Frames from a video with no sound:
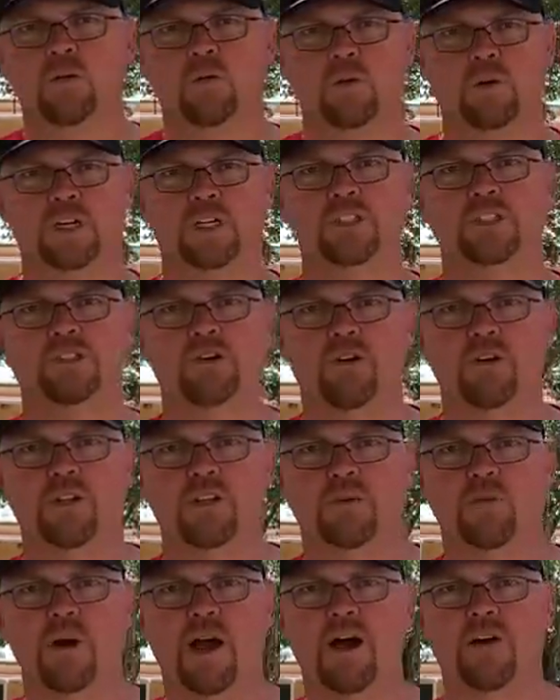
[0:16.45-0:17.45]
We're going to show you
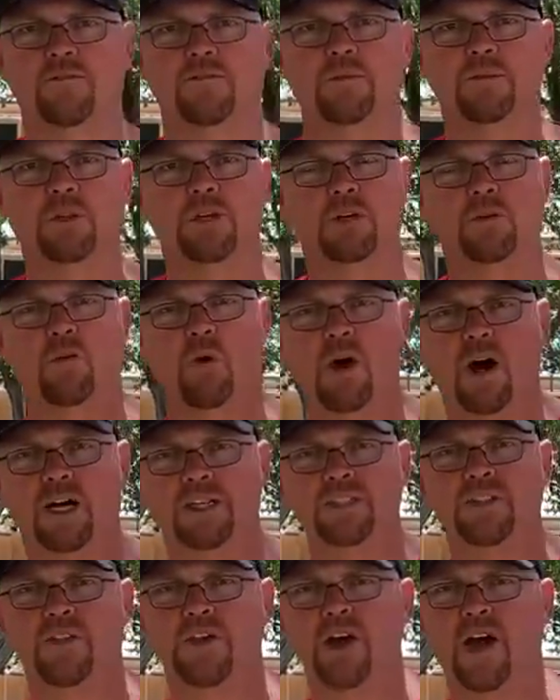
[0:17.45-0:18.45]
the route from the
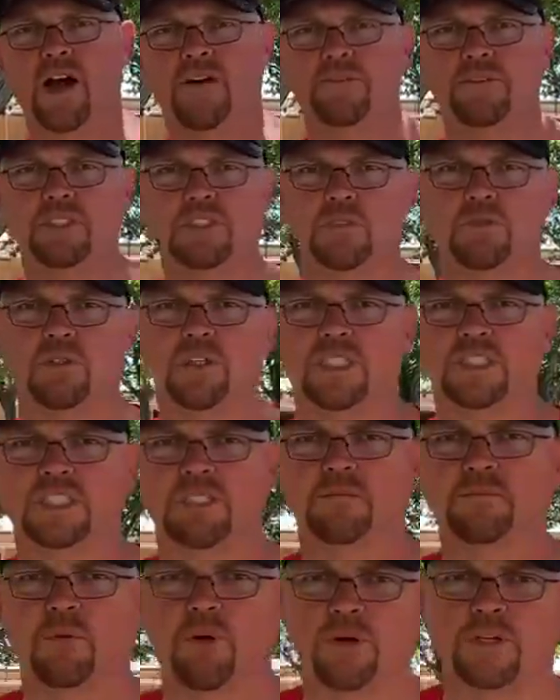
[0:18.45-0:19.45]
quad to the office. It's
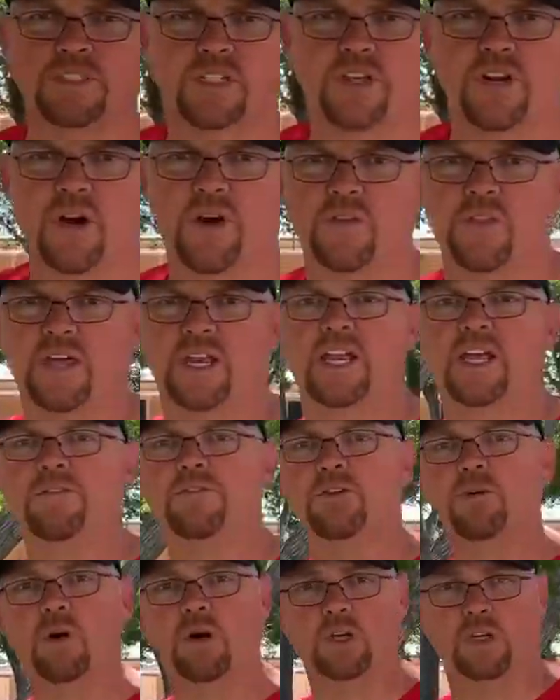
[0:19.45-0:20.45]
important to know that
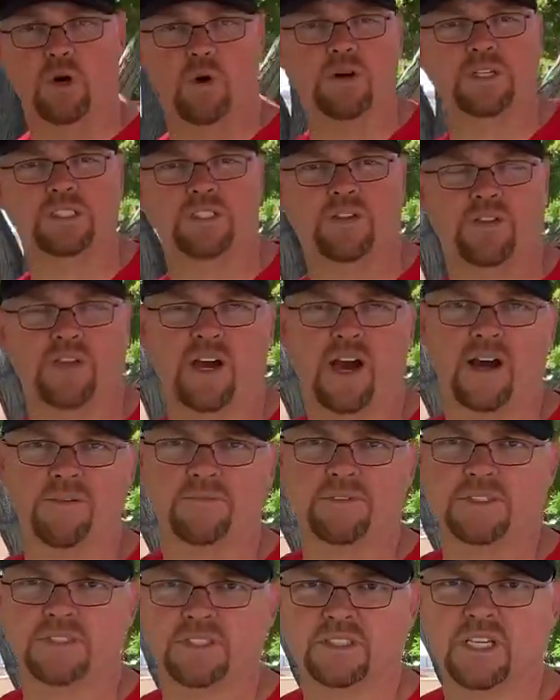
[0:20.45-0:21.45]
if you are going to the
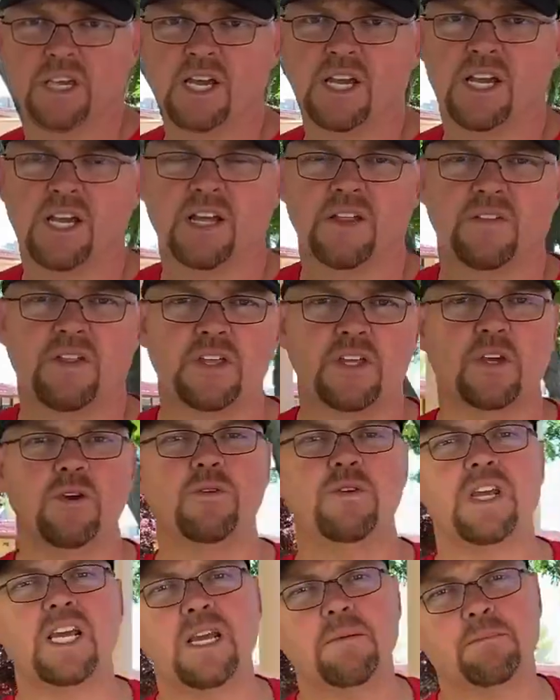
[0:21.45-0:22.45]
office, that you
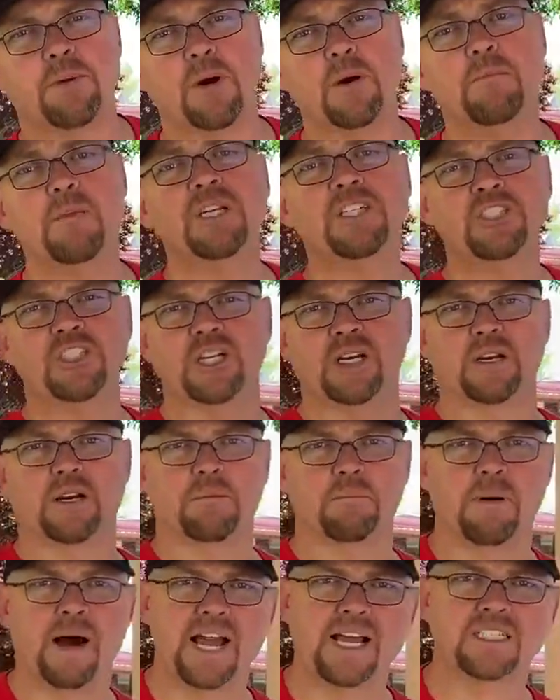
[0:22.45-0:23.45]
need permission
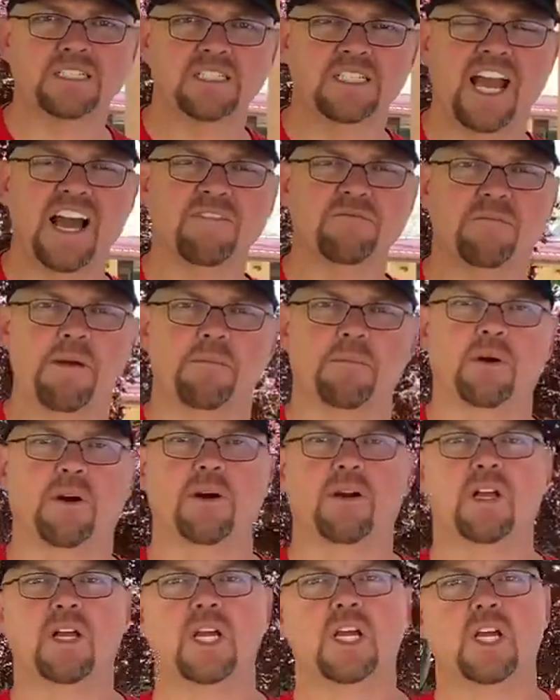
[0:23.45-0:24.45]
by a staff
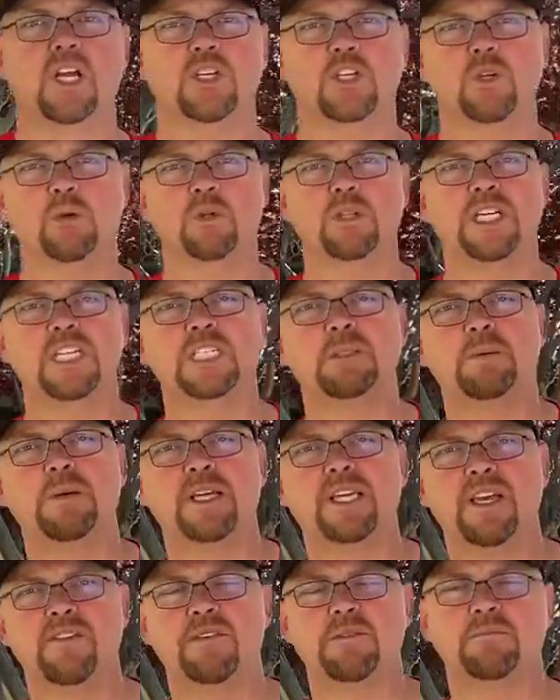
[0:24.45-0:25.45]
member. You will each be
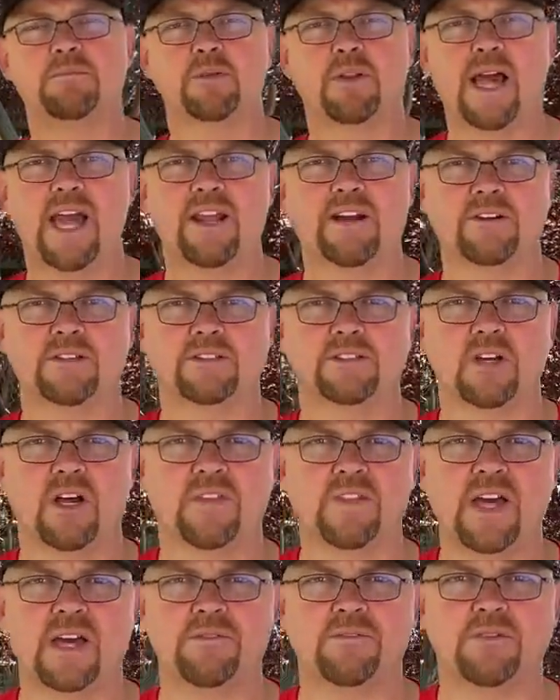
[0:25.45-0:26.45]
given planners
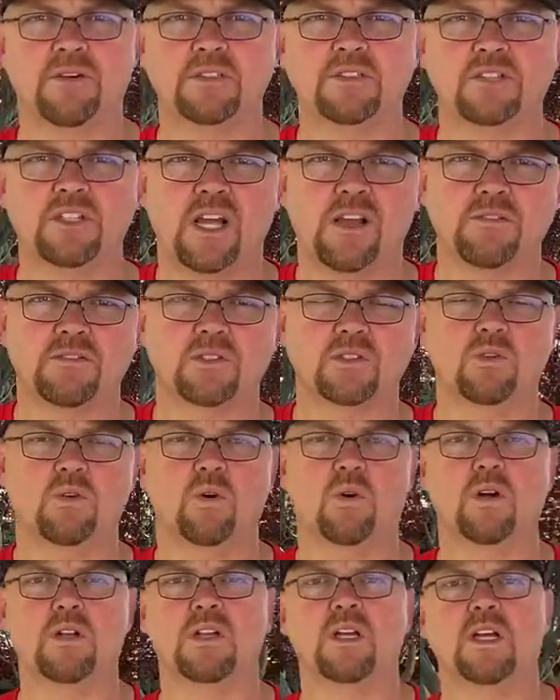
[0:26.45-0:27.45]
on that first day of
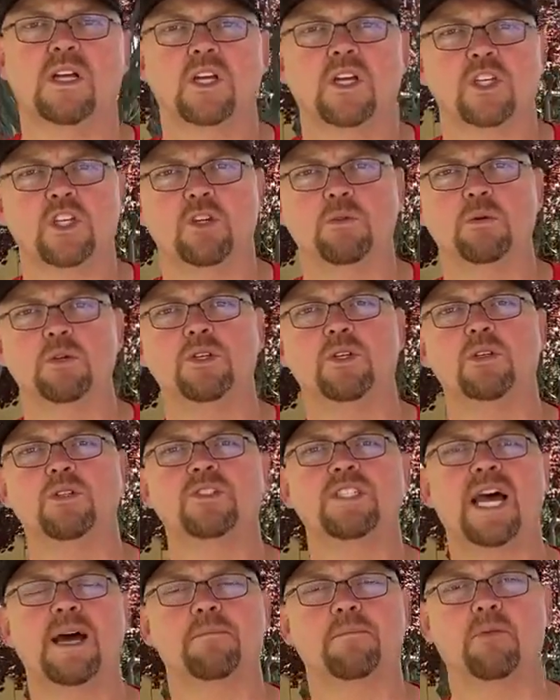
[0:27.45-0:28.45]
school. You will
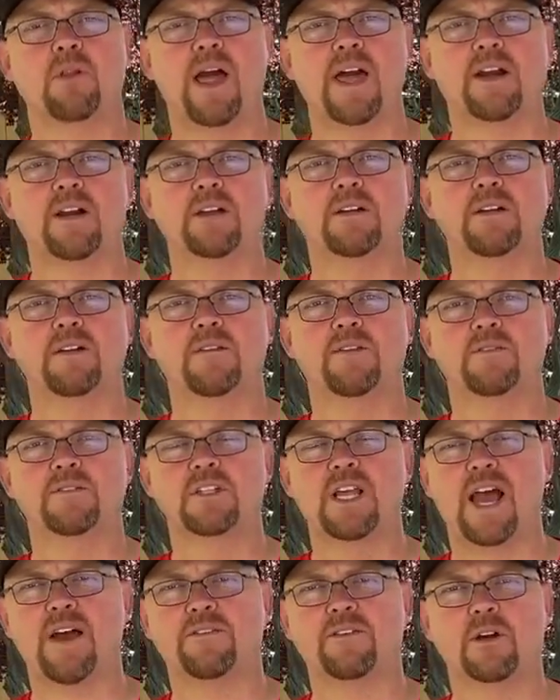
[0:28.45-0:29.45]
use that planner
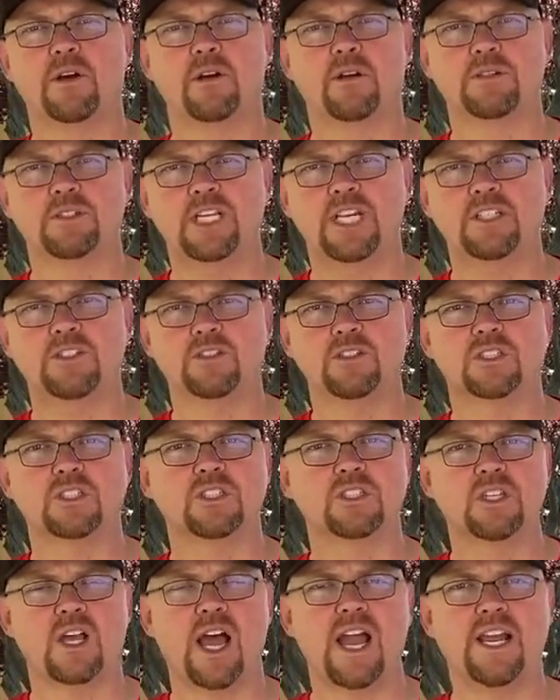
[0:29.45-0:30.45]
to have your teachers
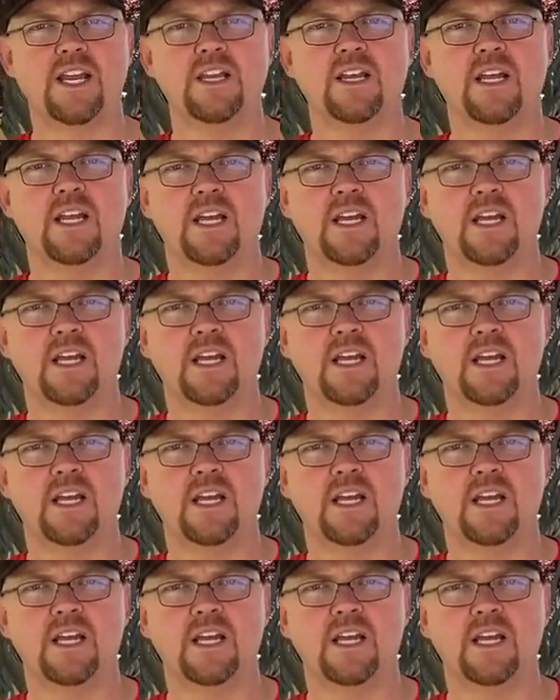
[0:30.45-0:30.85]
sign